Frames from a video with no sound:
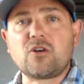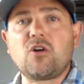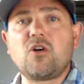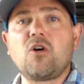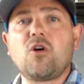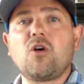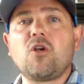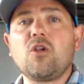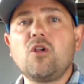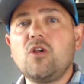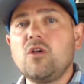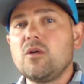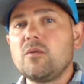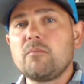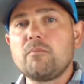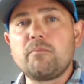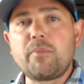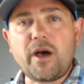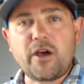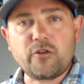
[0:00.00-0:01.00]
all
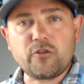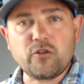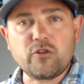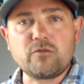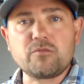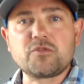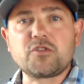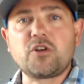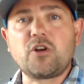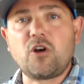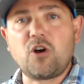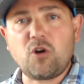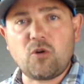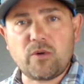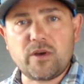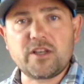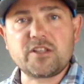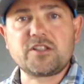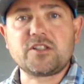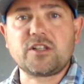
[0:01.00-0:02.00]
bedrooms and
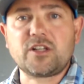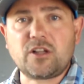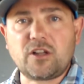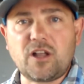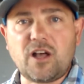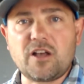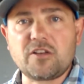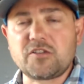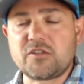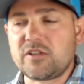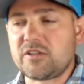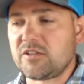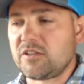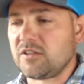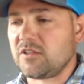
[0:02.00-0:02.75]
hallways and closets.